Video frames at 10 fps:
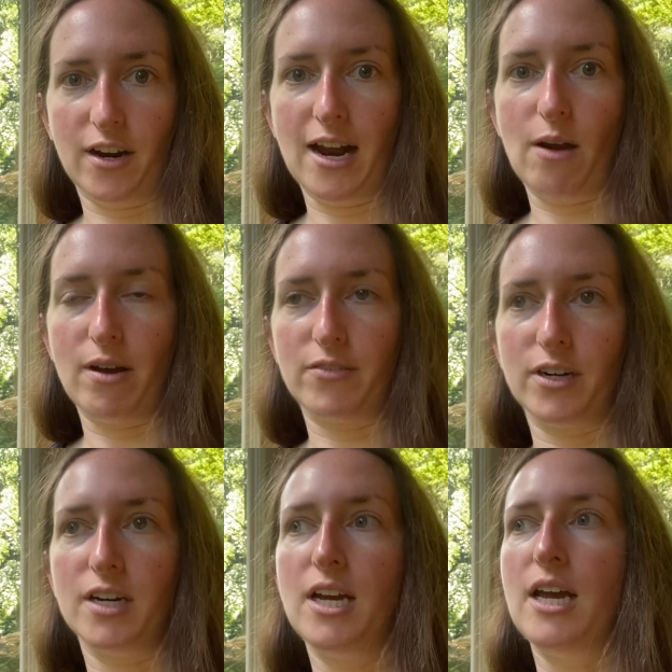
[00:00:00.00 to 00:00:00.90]

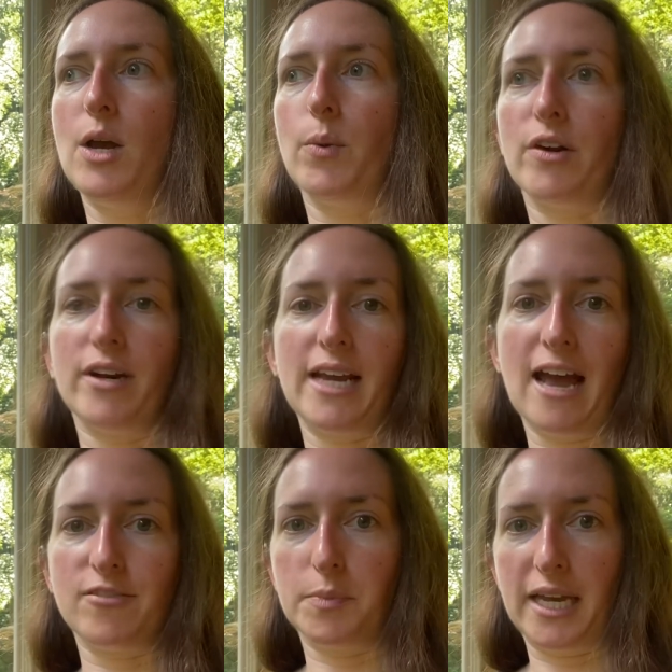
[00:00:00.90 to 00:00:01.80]
However, we already
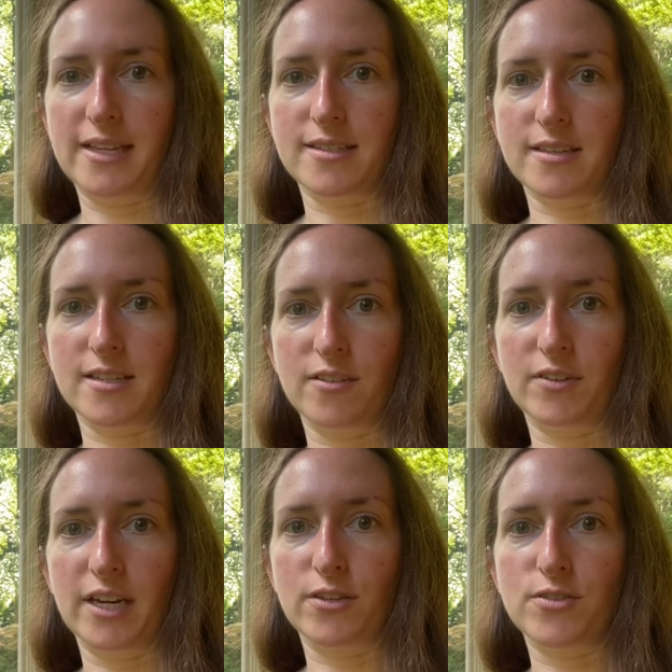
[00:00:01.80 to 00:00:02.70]
have plans this
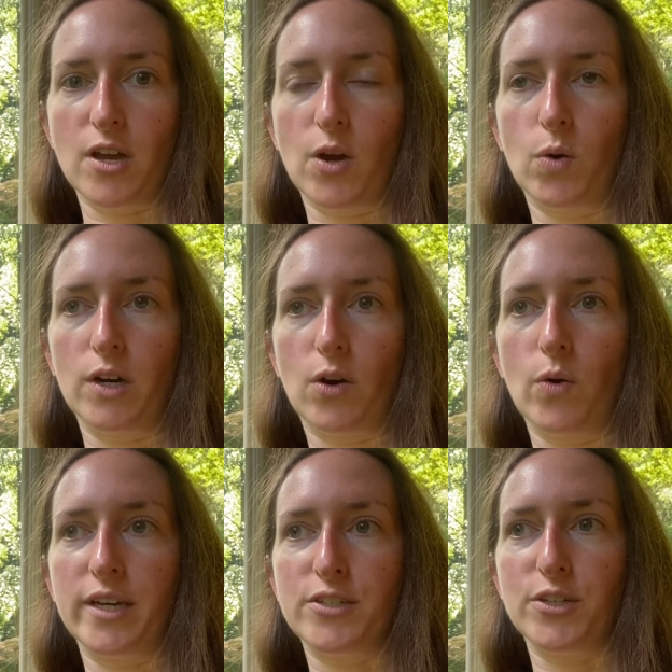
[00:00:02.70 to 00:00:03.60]
evening, so we're
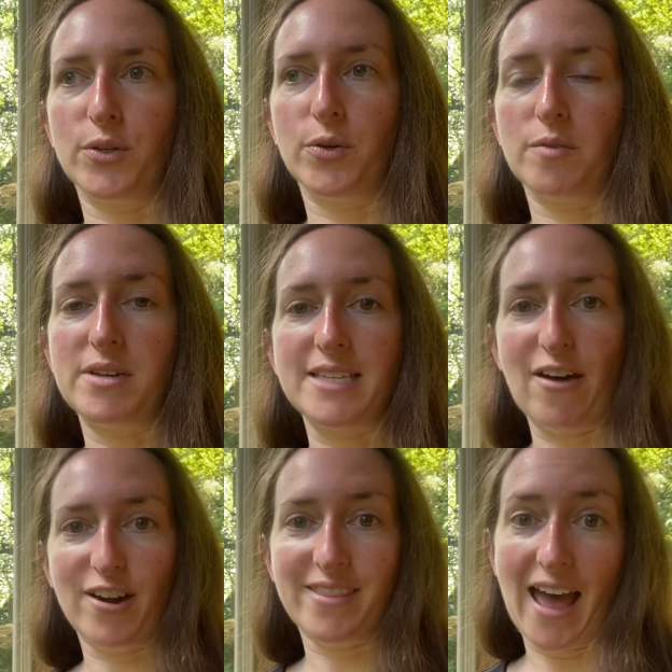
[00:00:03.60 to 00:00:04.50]
going to miss out
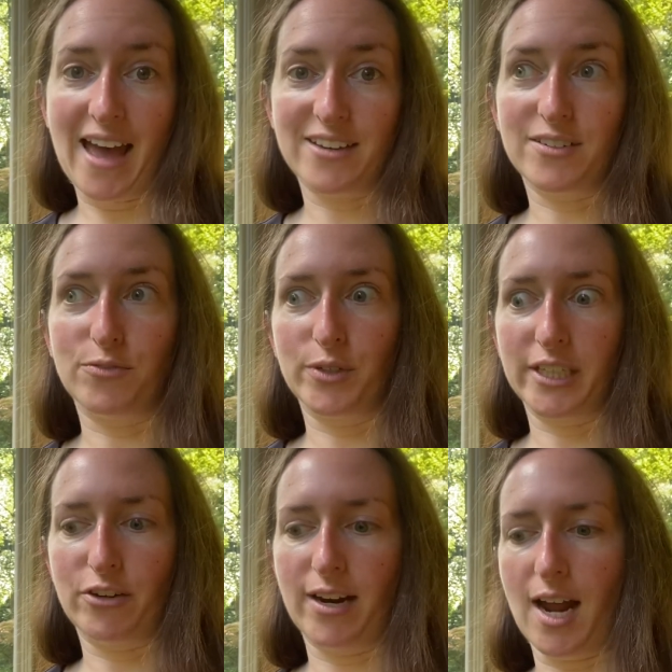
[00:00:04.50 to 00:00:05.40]
on that
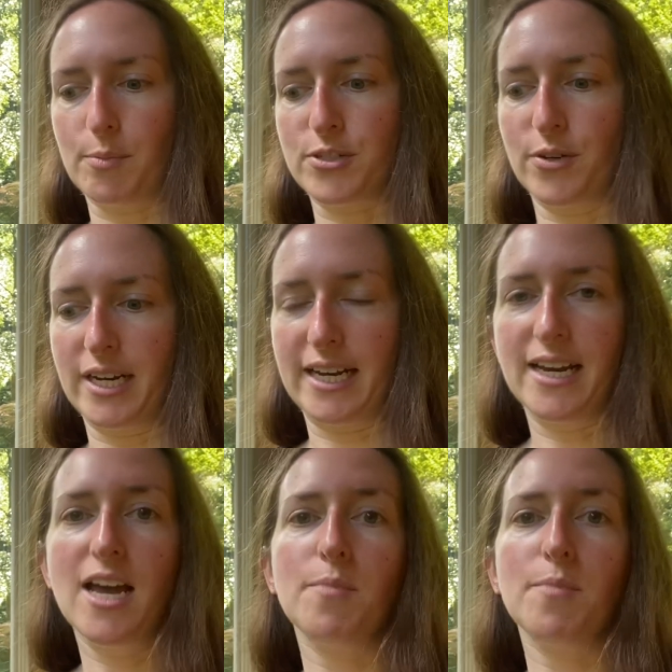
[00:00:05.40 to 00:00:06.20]
really great opportunity.